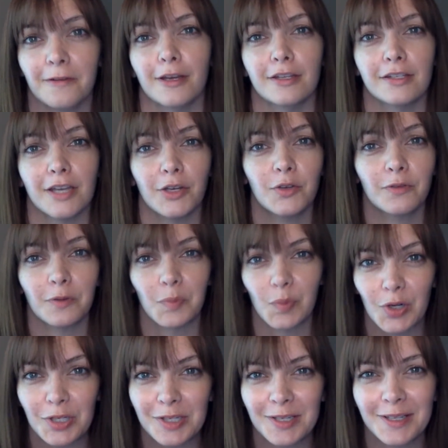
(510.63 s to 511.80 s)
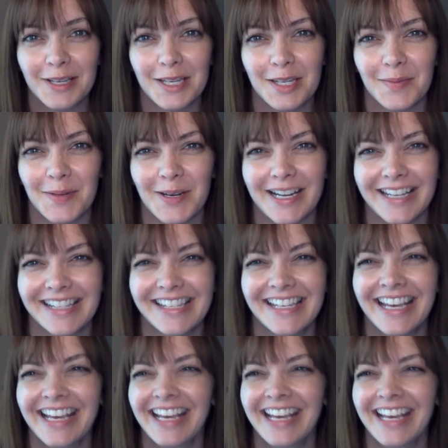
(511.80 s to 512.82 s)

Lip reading: I can tell you from personal experience,